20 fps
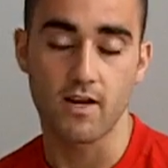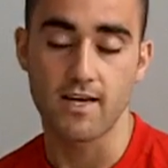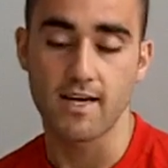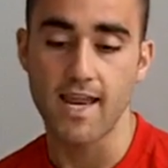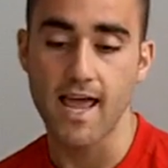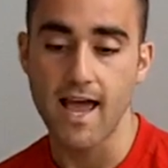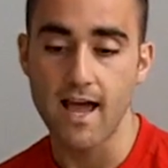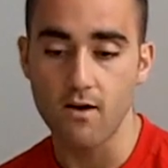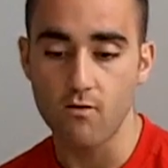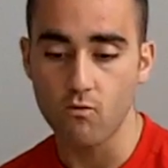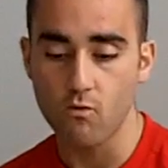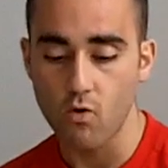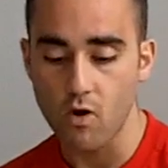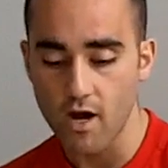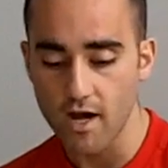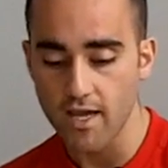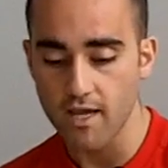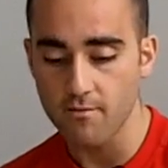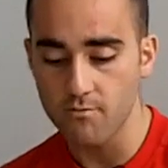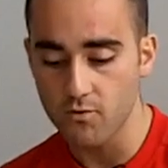And now
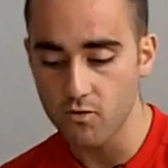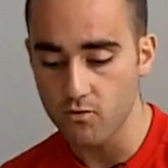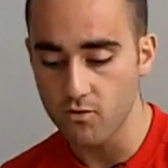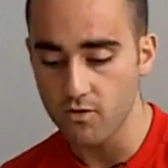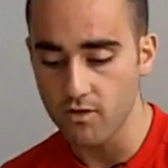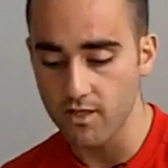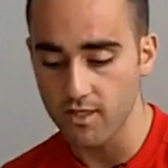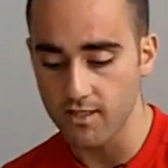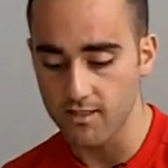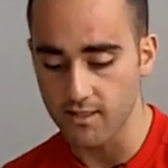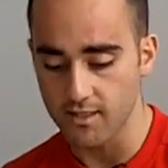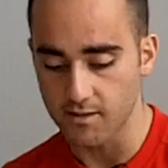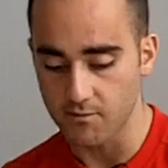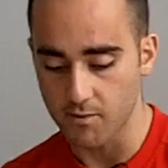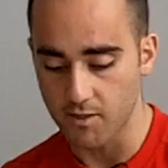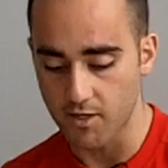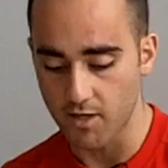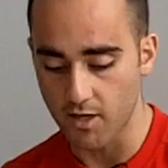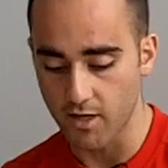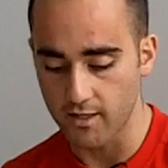why I'm doing this is
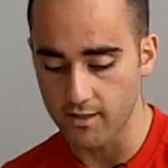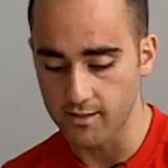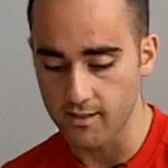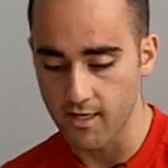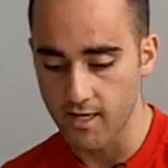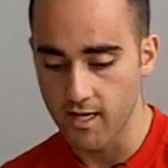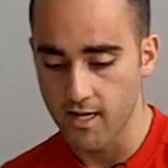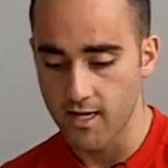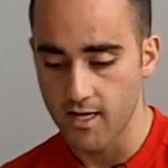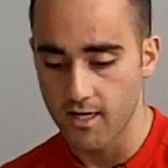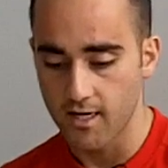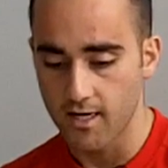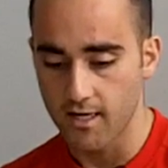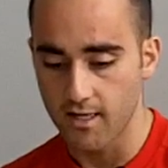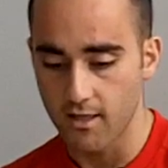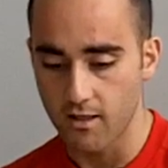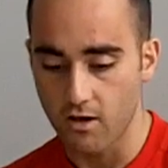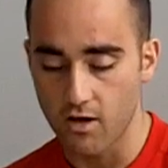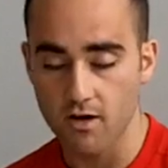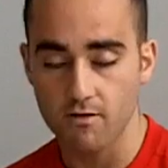because
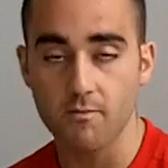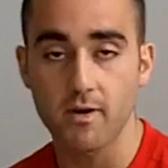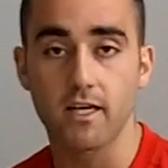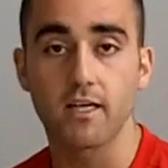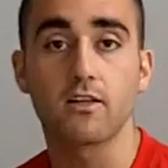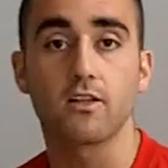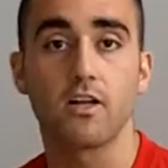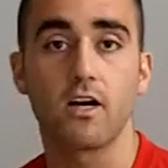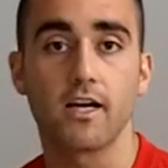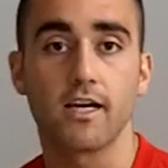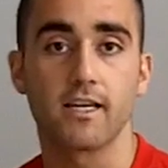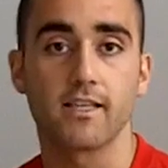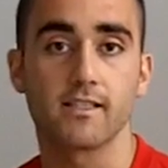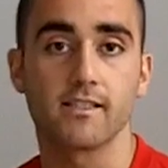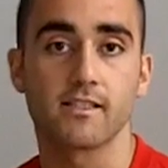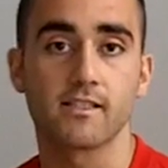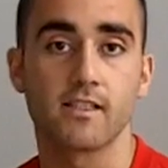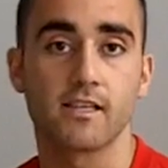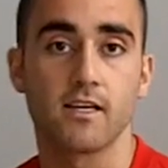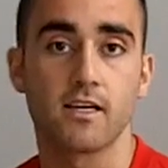a lot of my
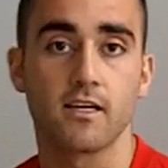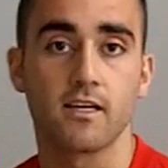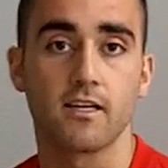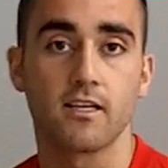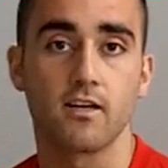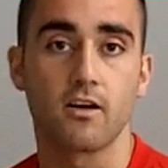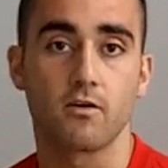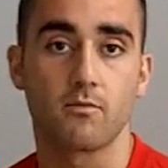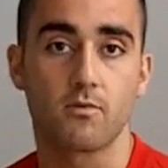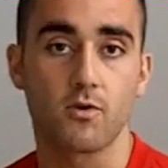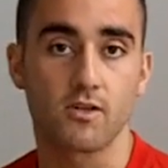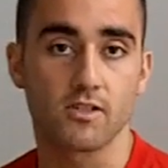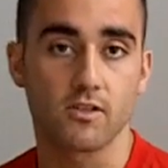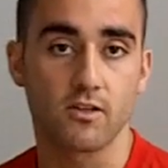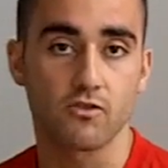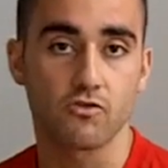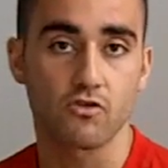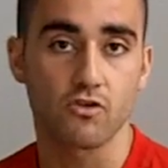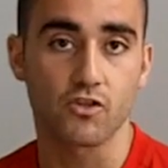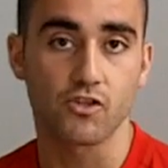clients in our
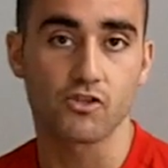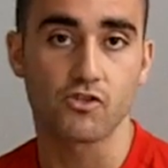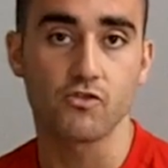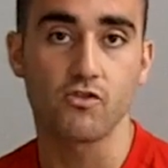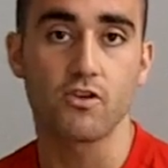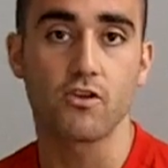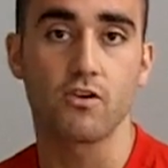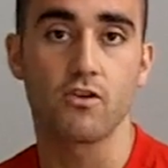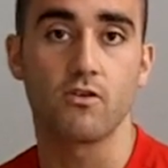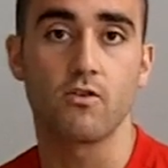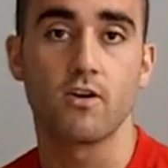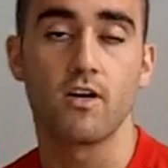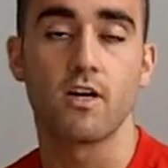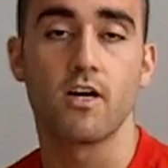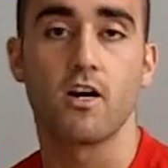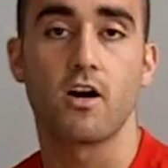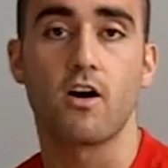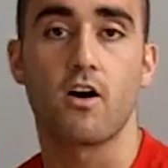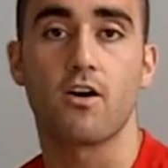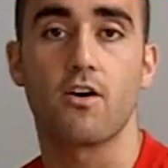personal training studio
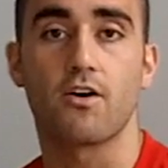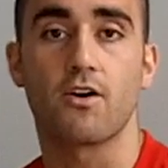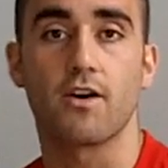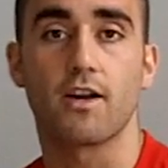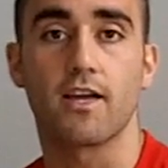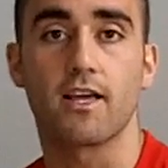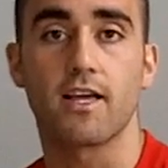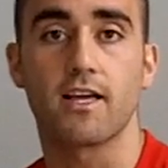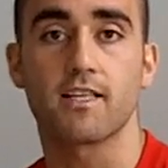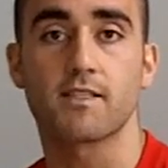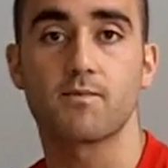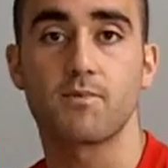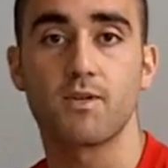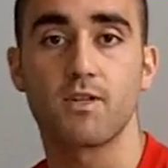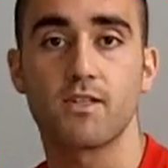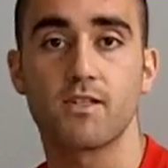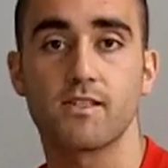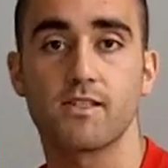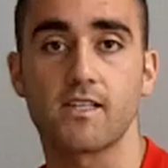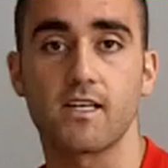are
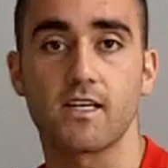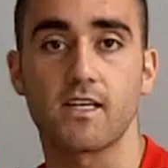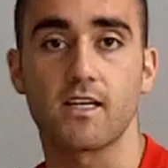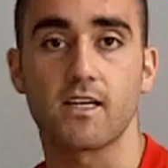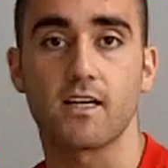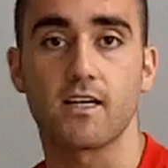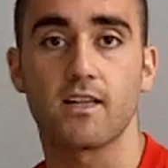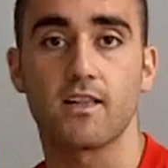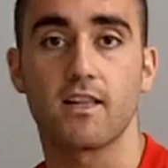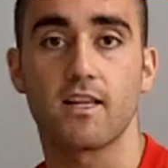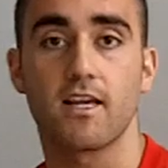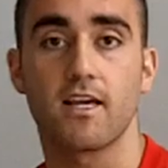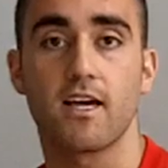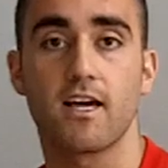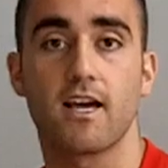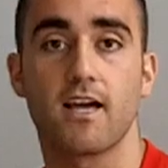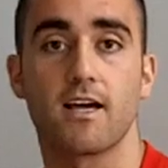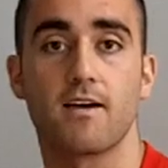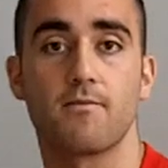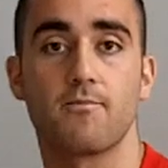experiencing,
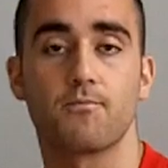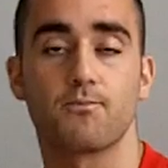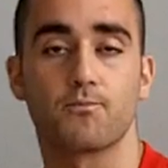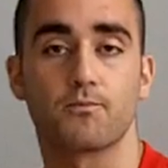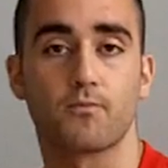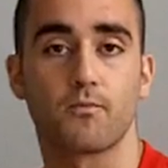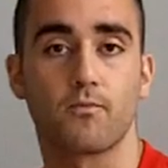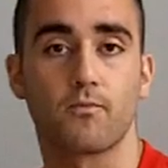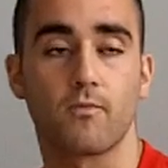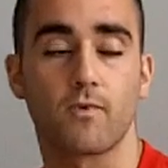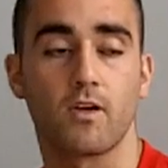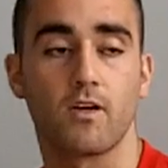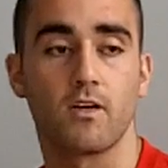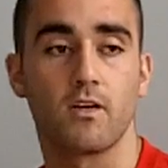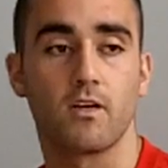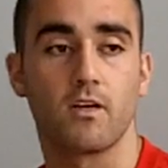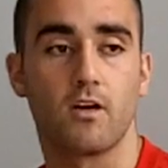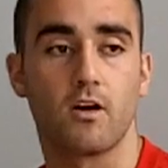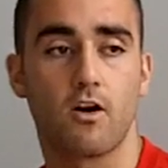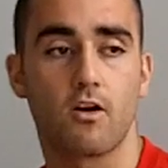
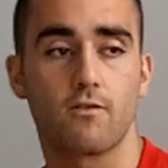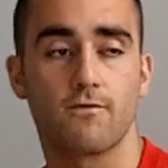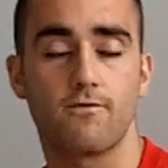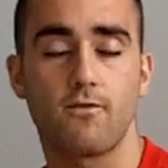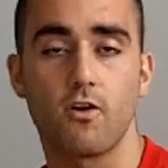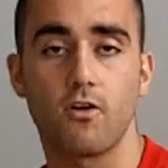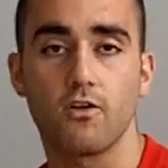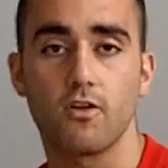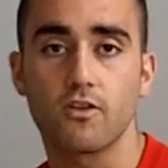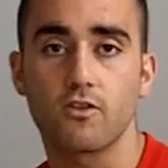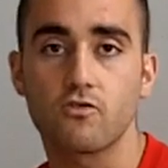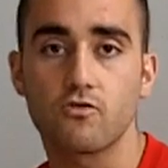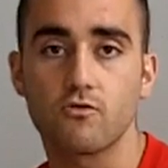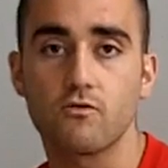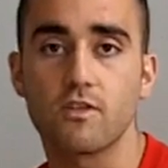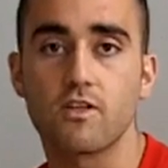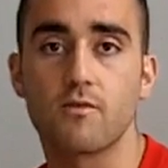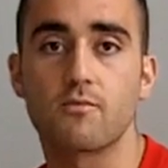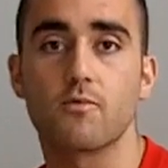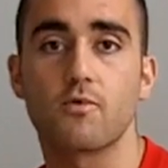are following through
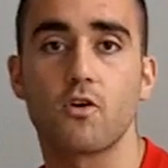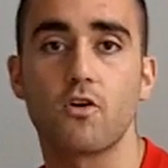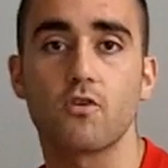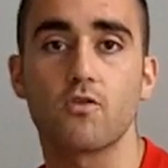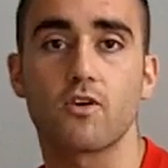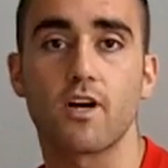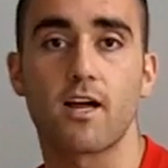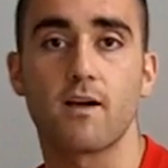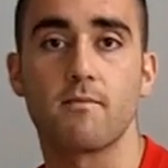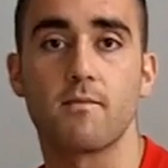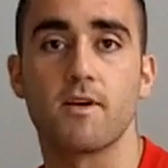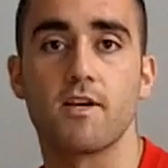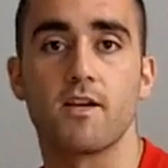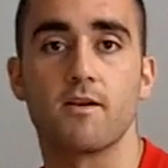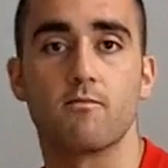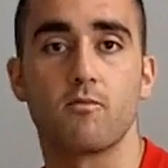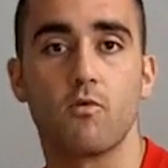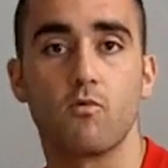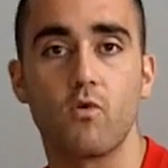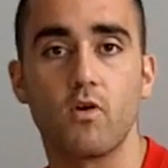with their program,
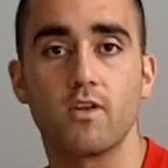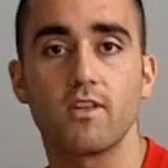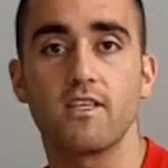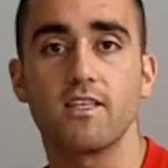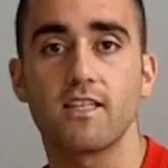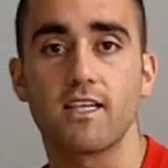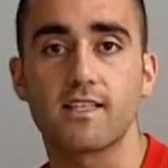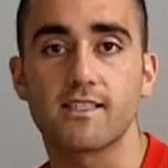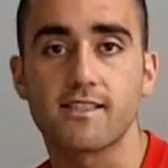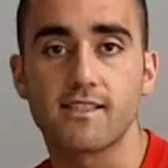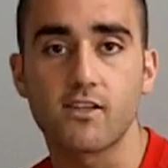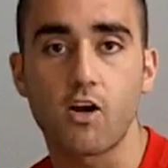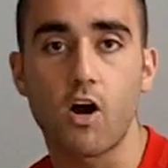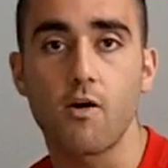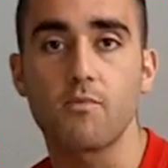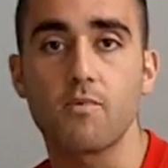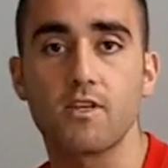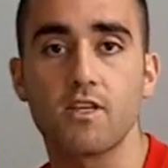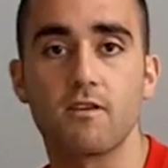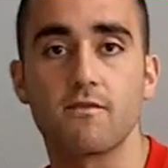but one thing that's
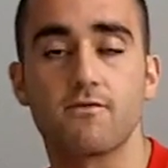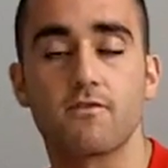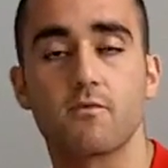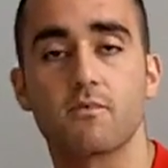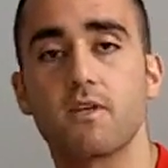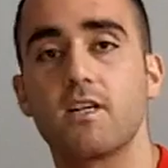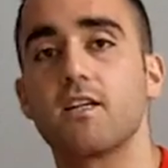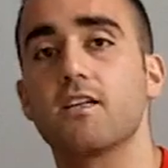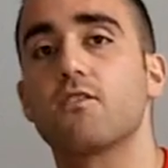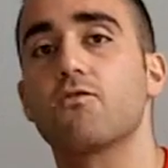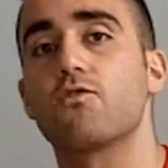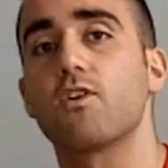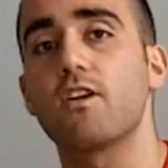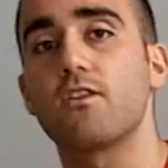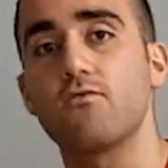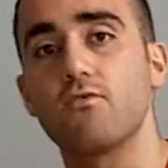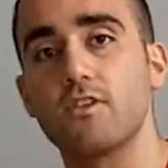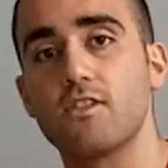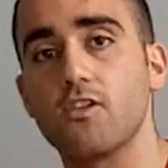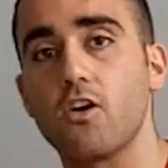stopping them from getting
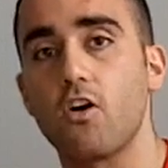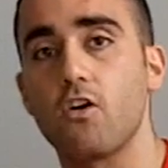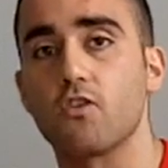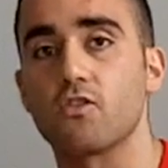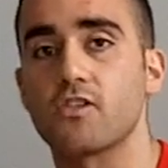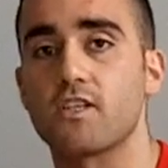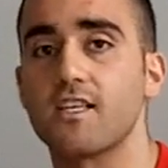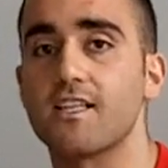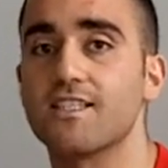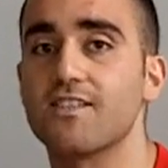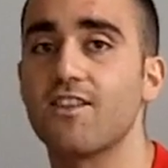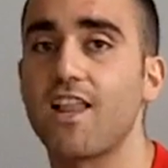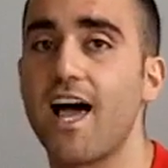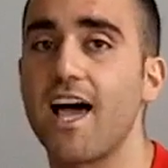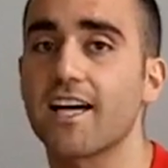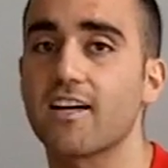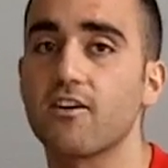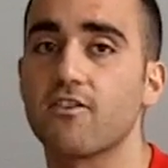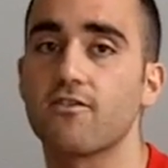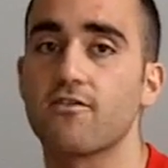great results is
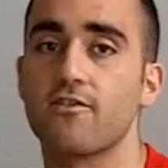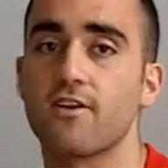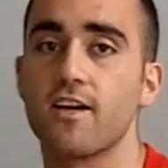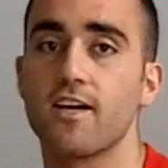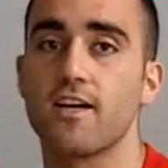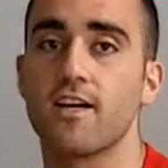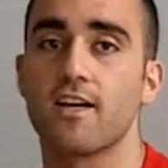lack of